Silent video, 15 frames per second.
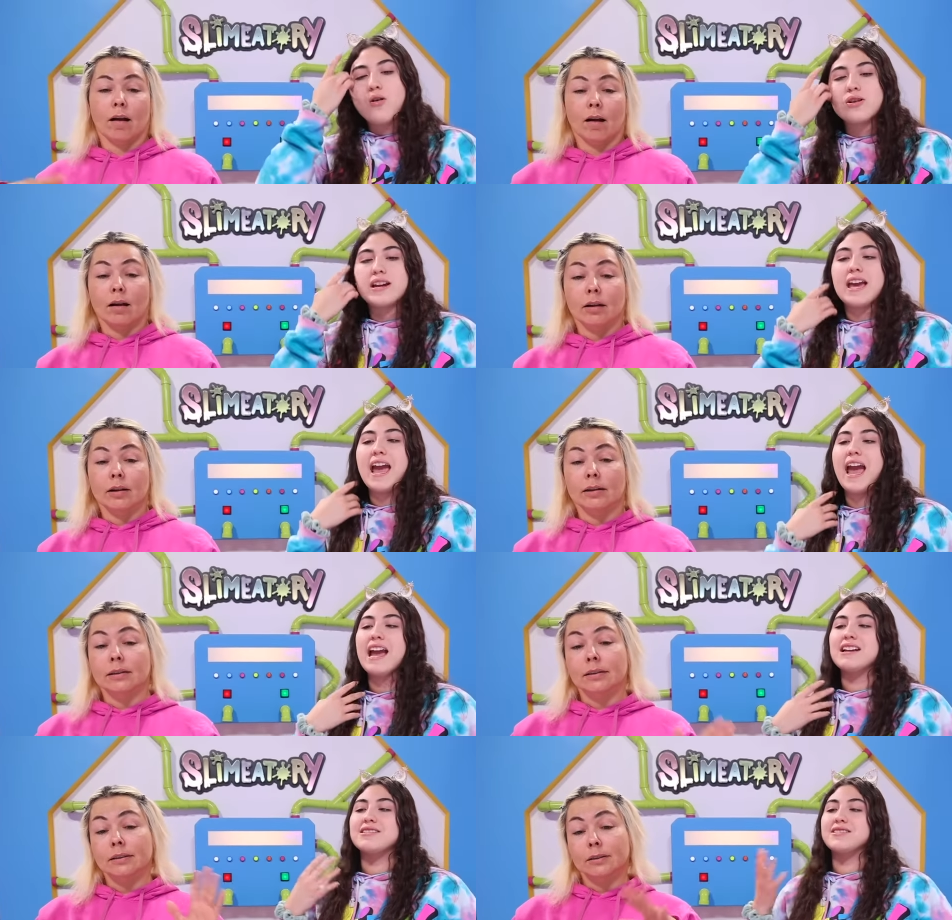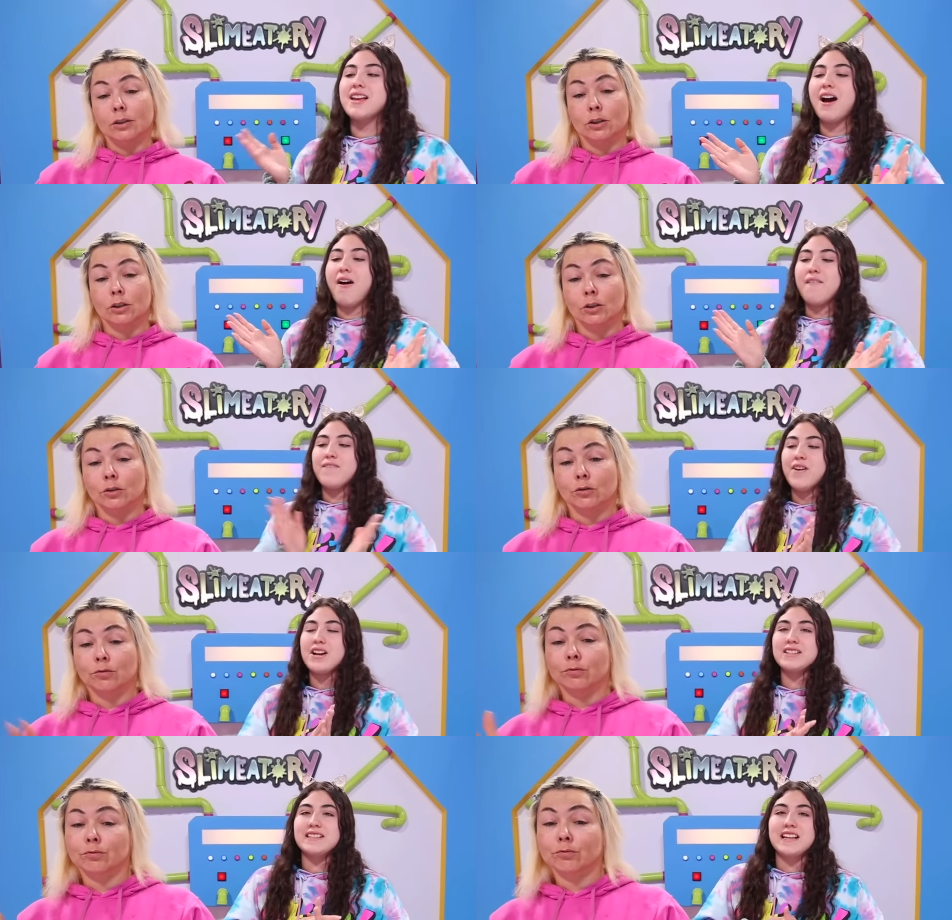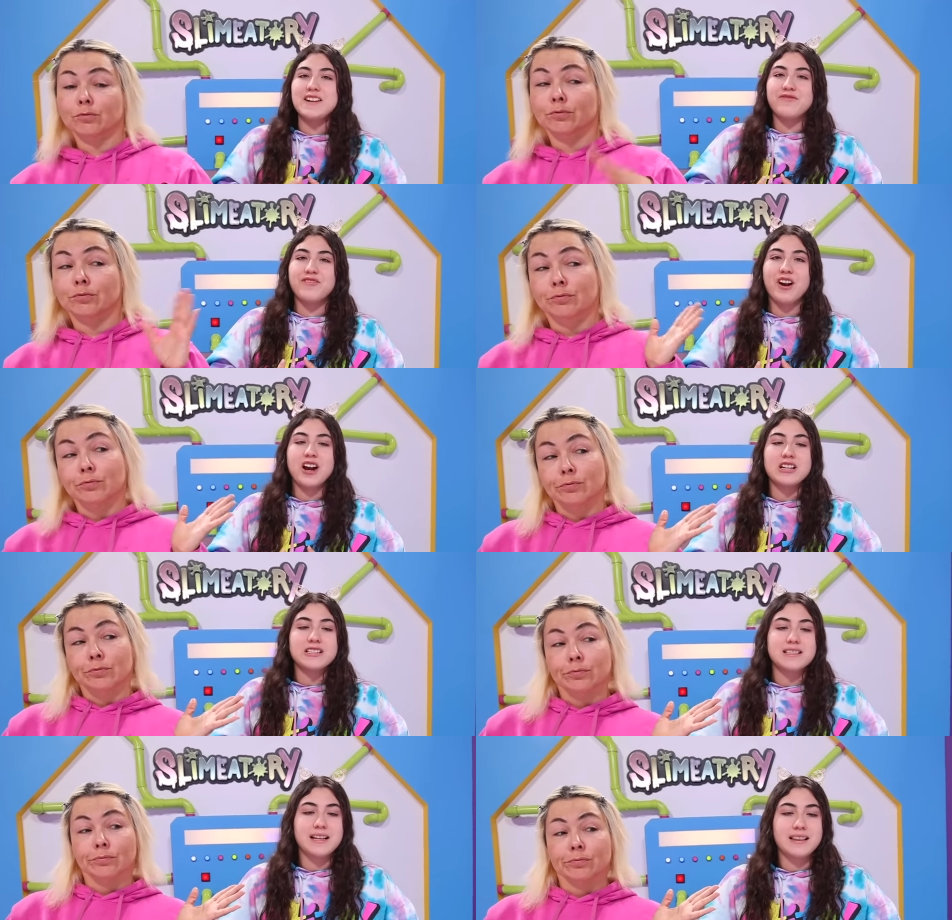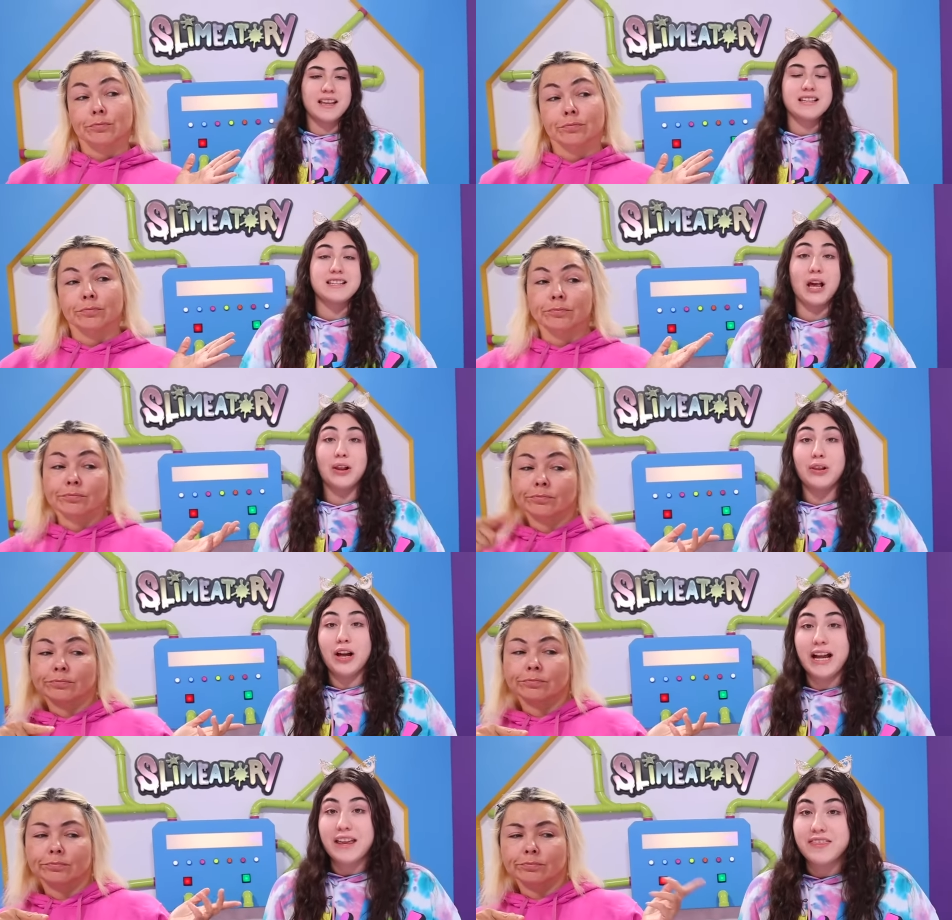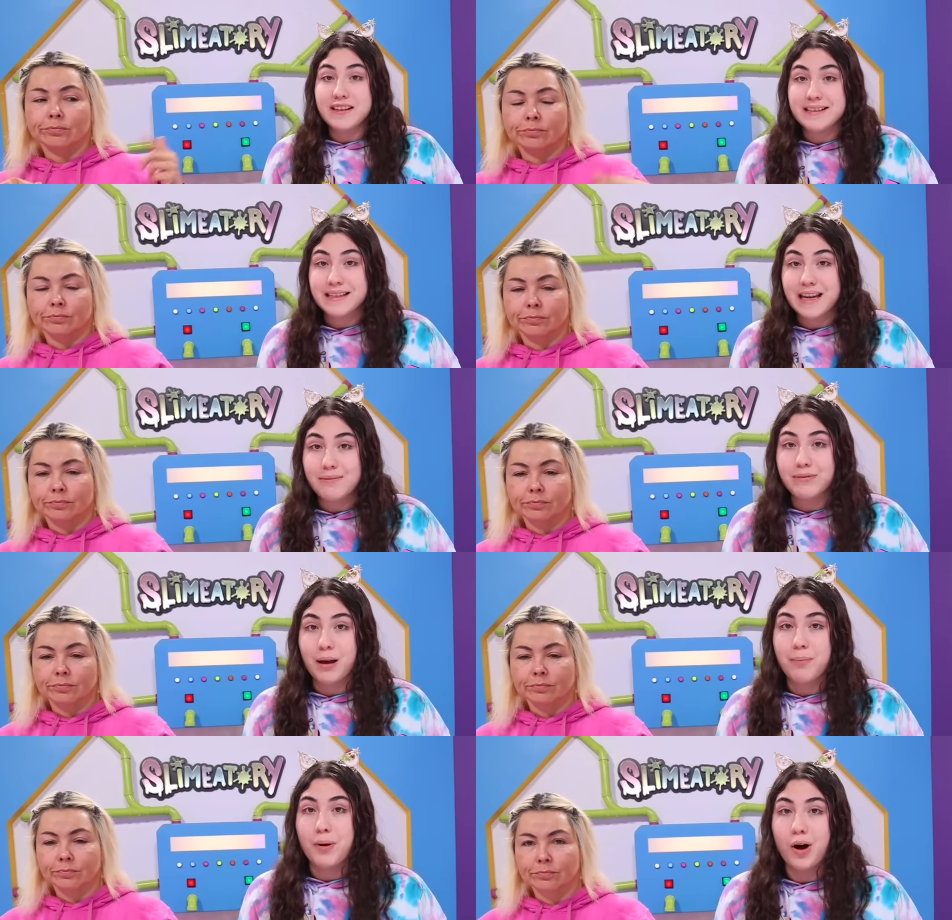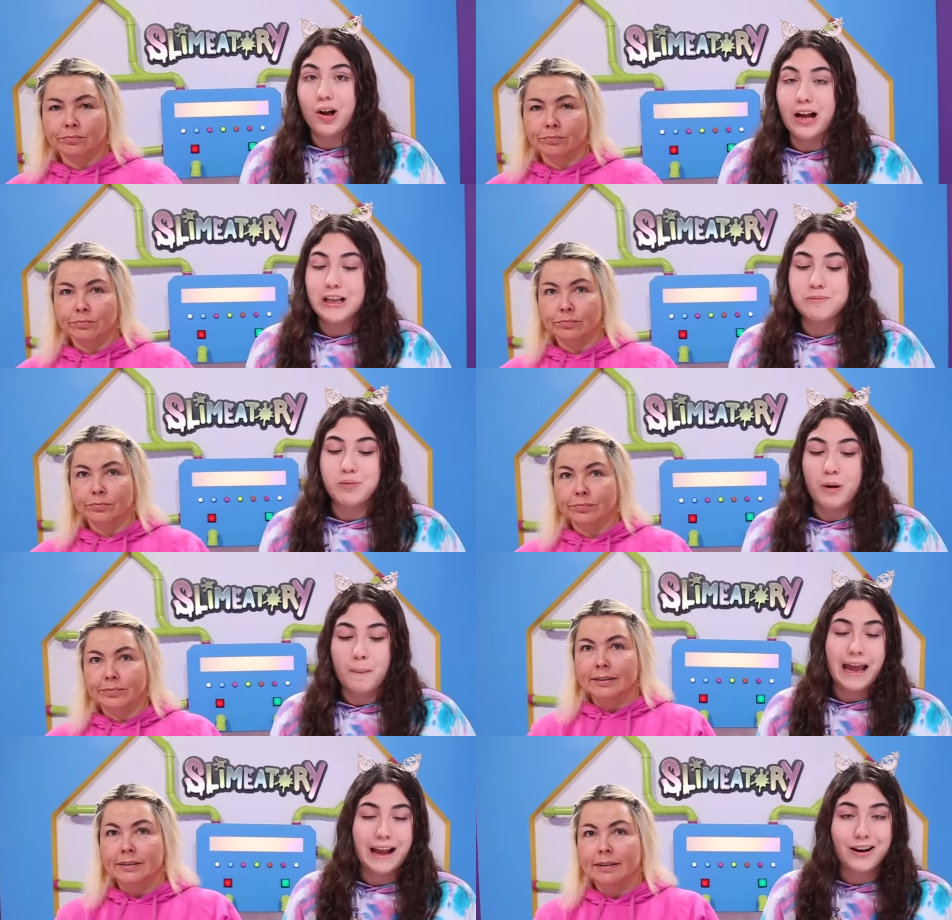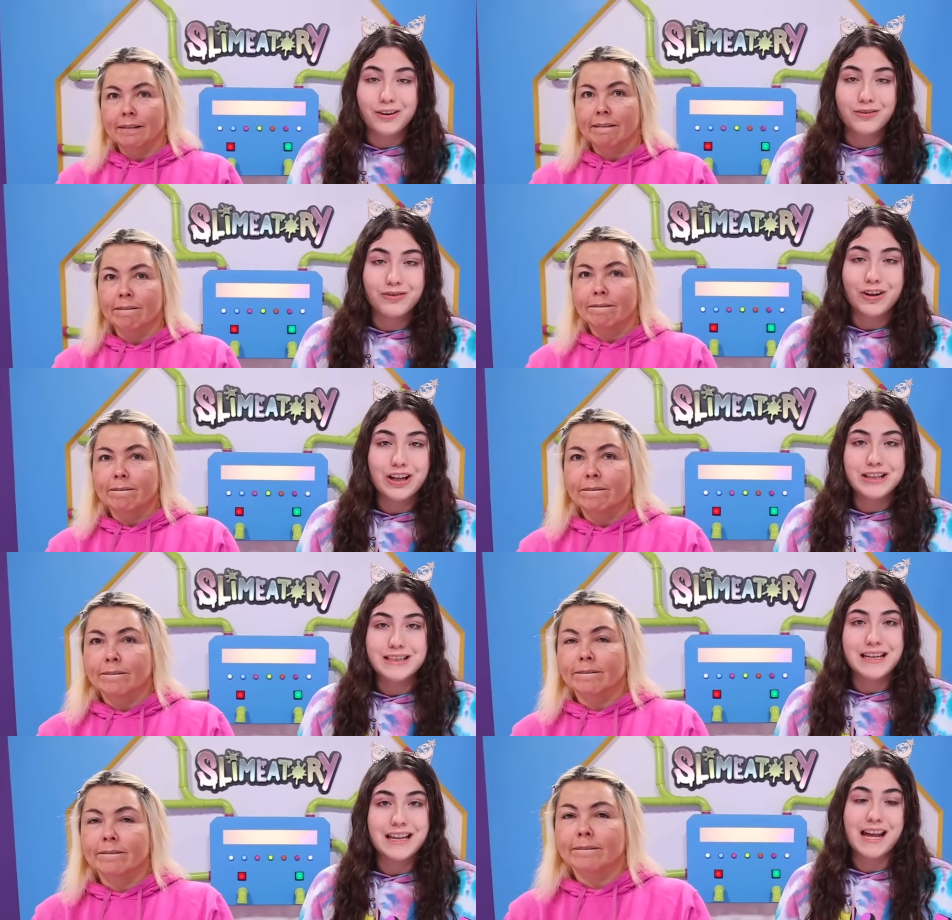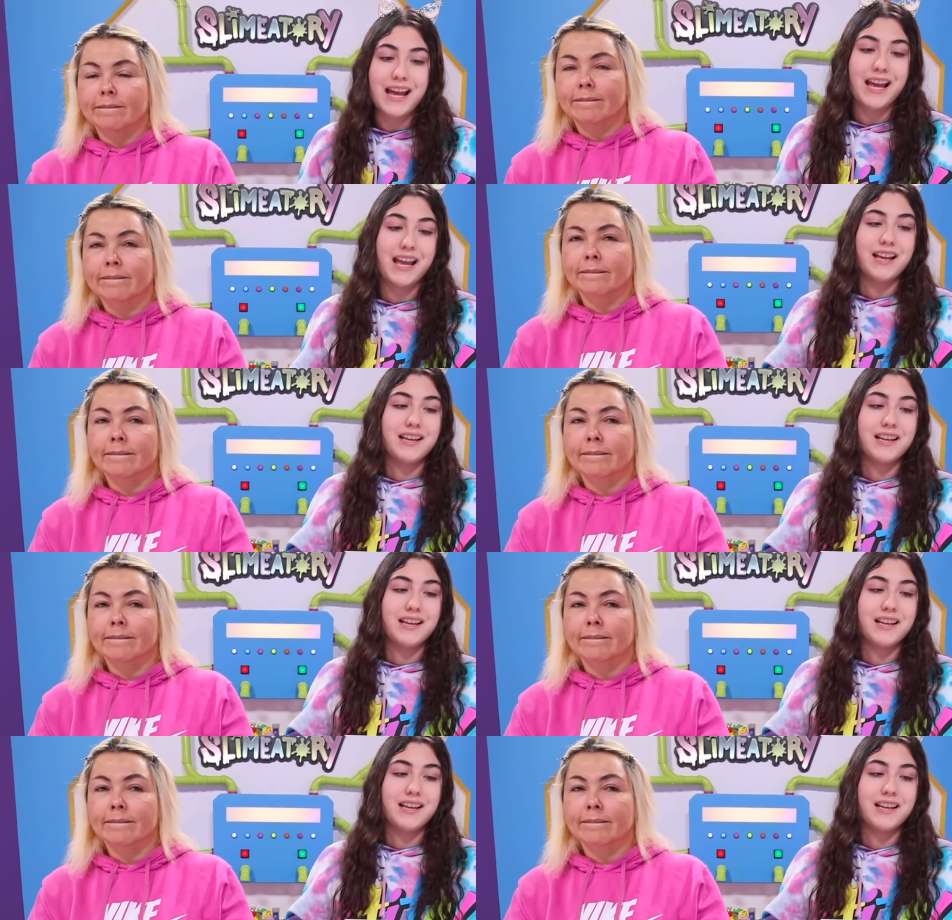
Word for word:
Speaker 1: Okay, so first thing first, let's look at the slime that Paul has prepared for us today.